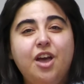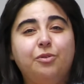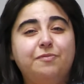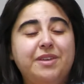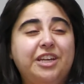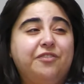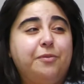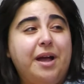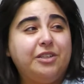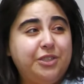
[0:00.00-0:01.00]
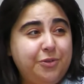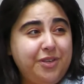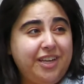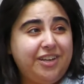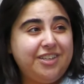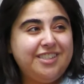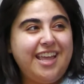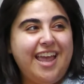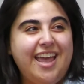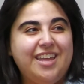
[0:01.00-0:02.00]
We've been here for about 2 years,
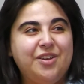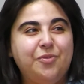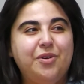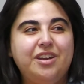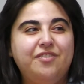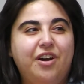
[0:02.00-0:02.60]
and one of